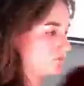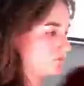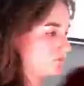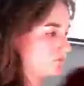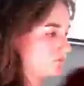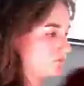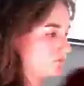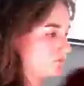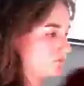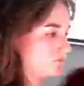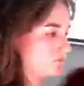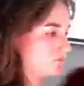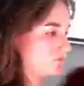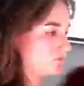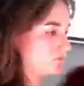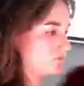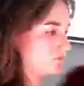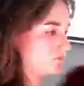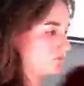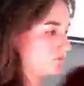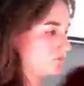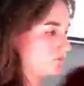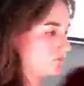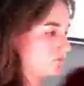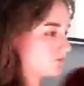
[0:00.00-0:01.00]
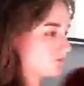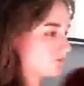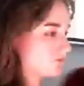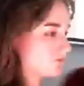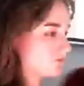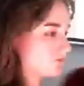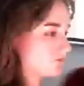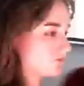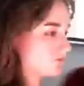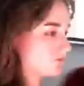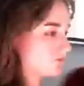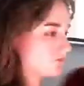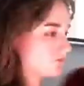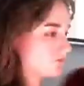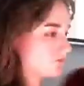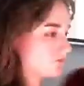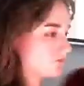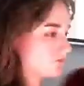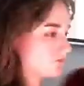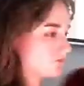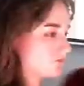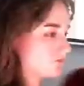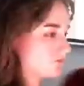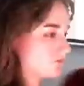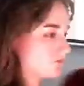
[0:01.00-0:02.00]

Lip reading: No one is speaking in this clip.